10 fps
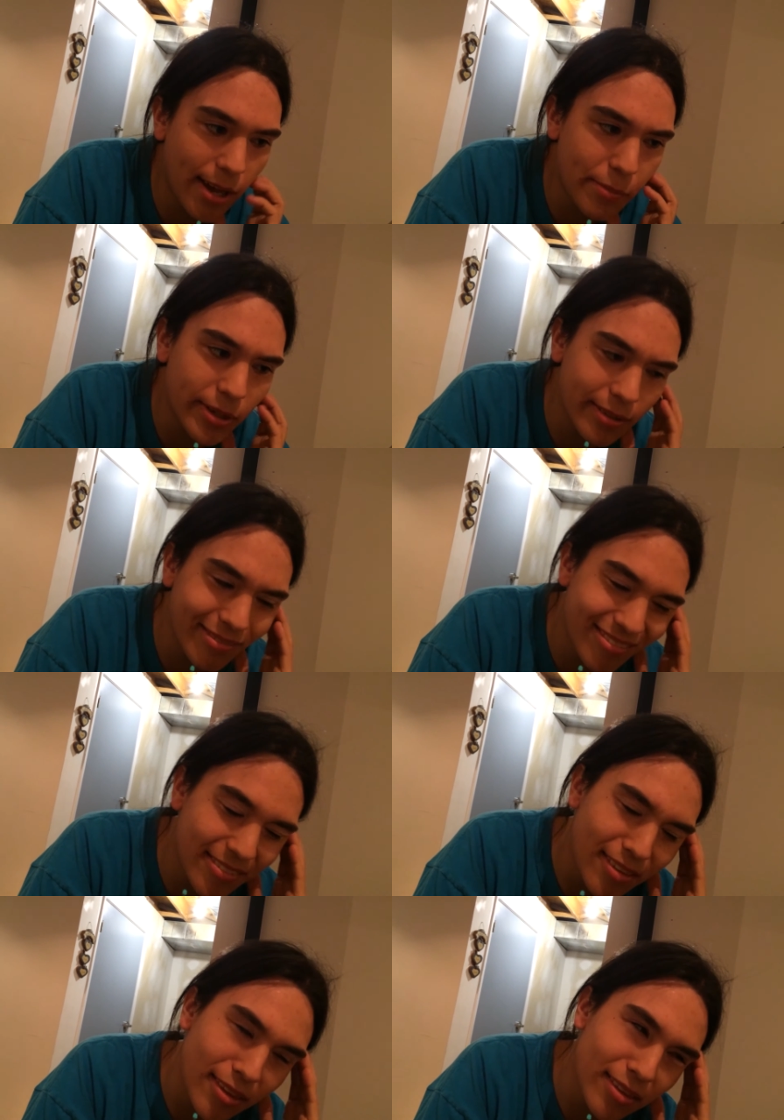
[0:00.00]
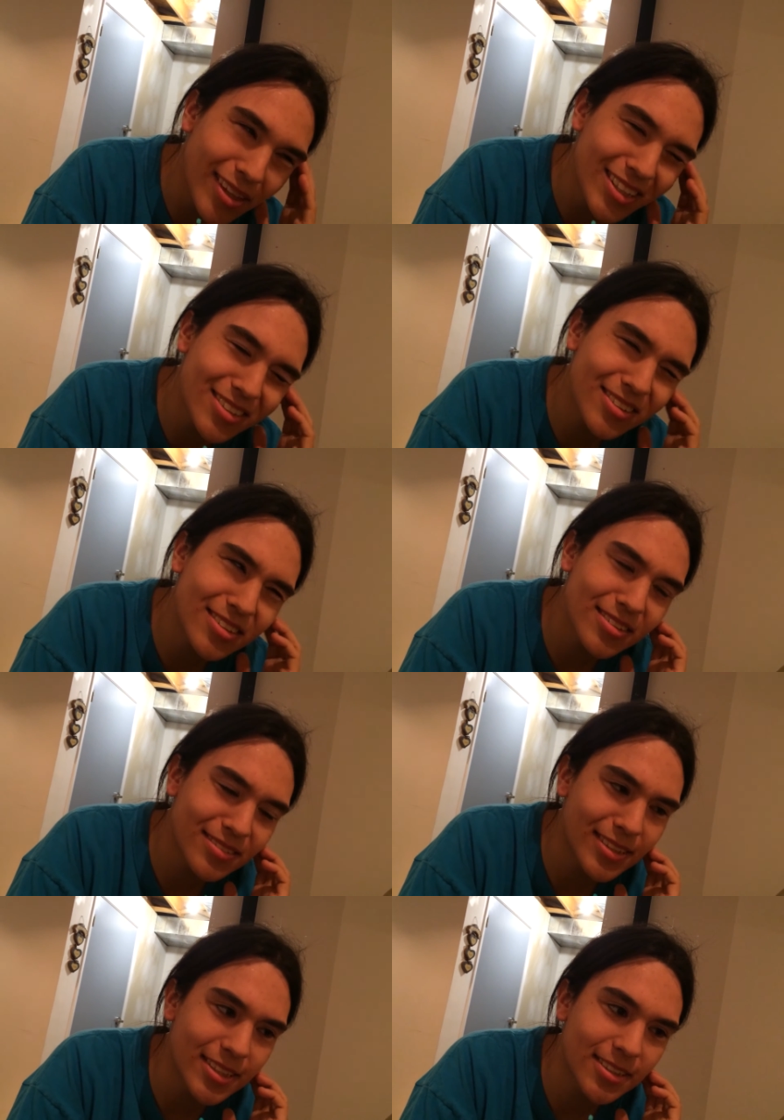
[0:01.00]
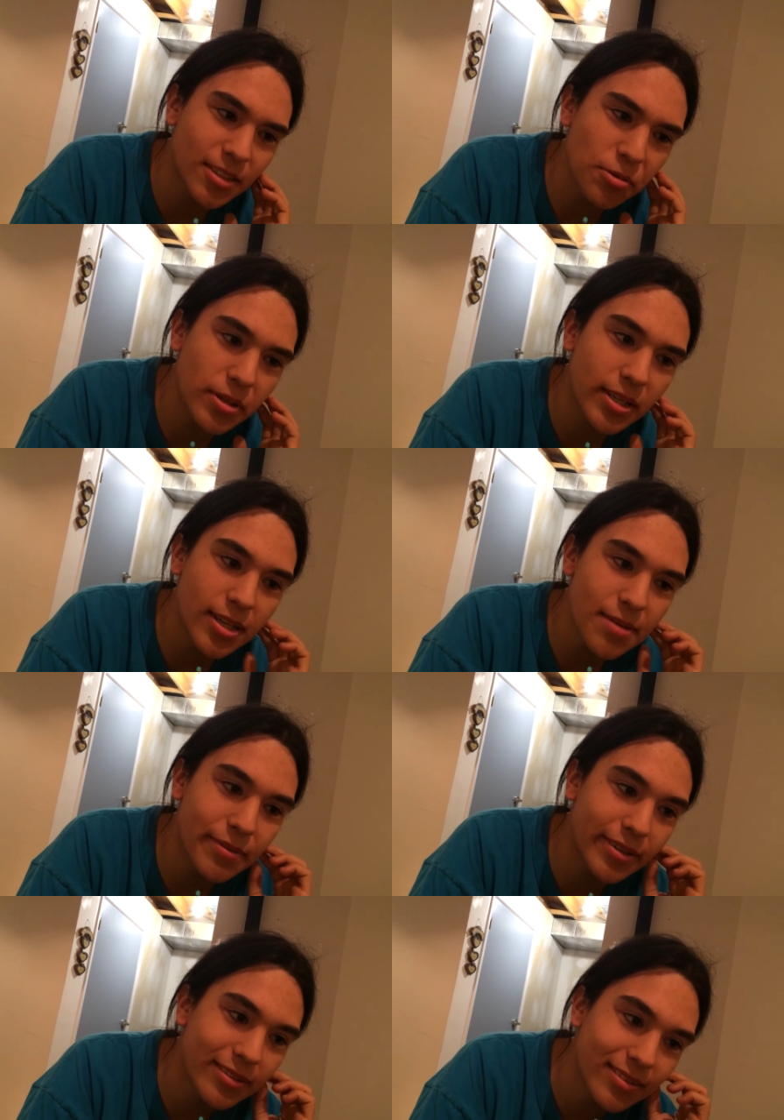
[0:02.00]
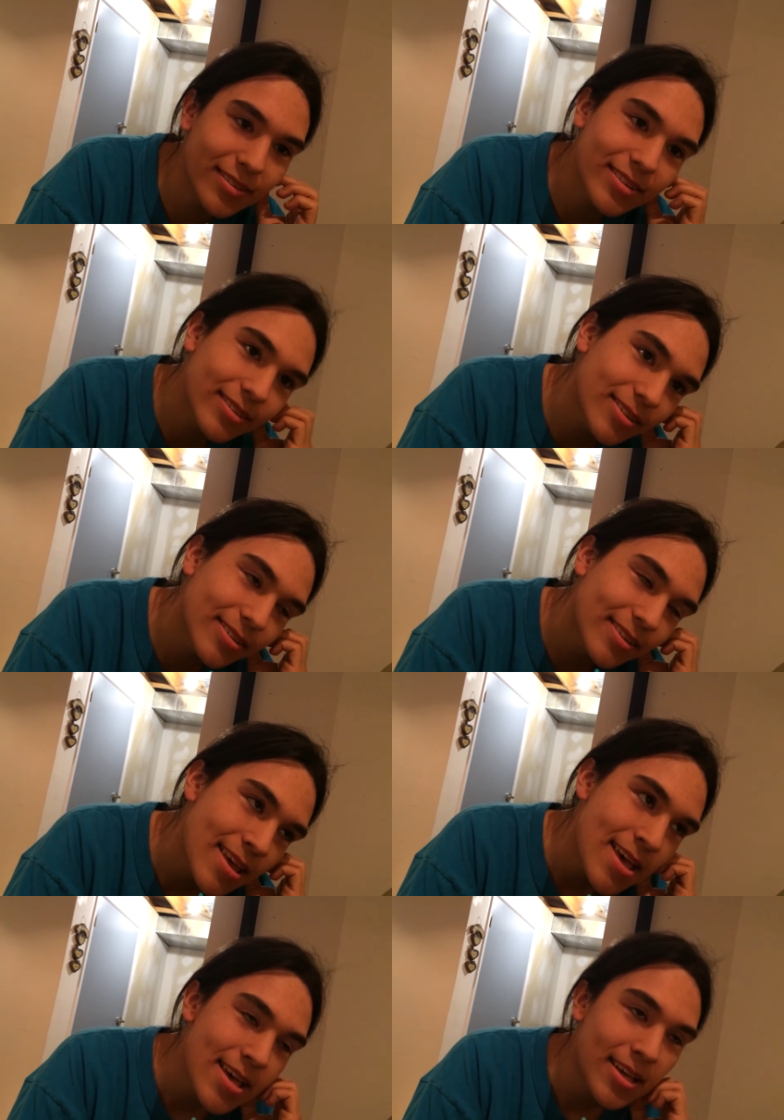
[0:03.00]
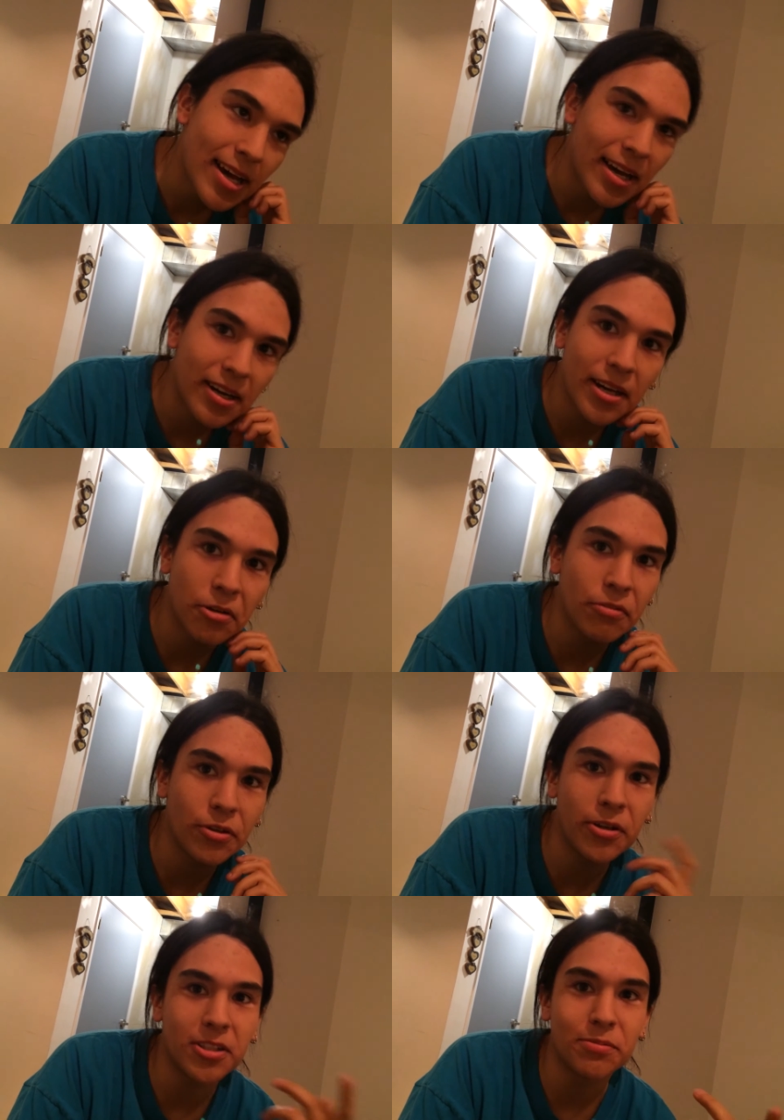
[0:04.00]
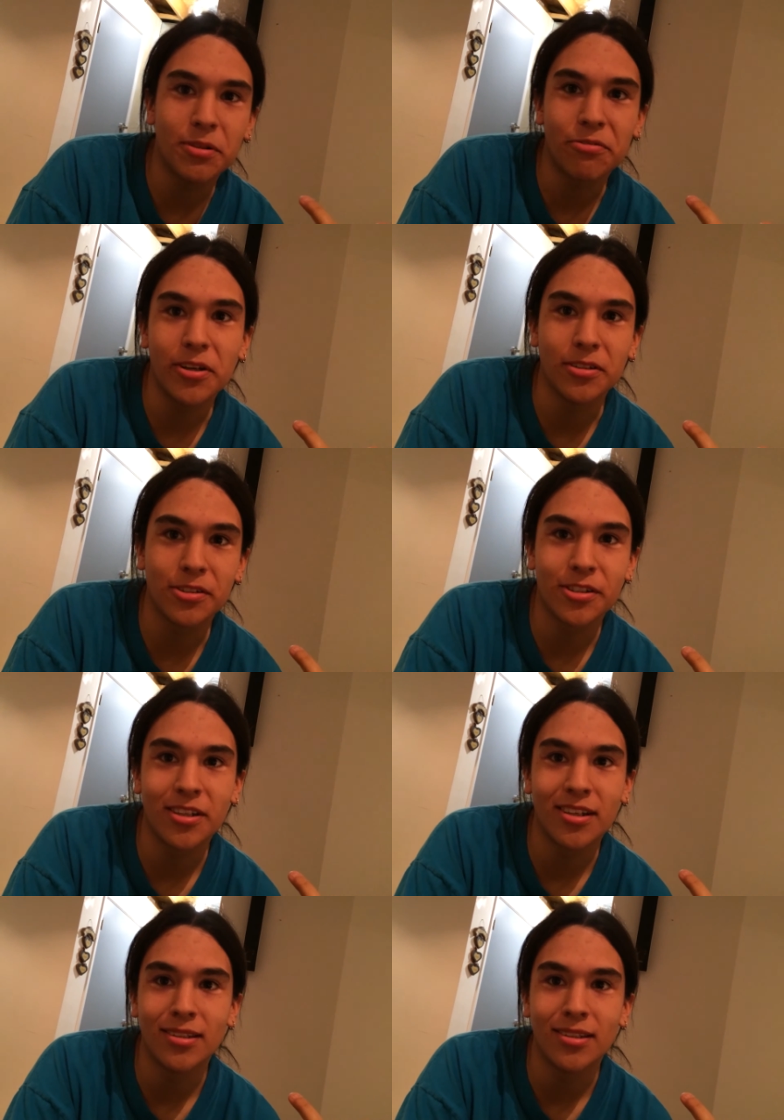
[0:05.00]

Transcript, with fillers: I mean, that's that's okay, but I, I don't even know how to speak French.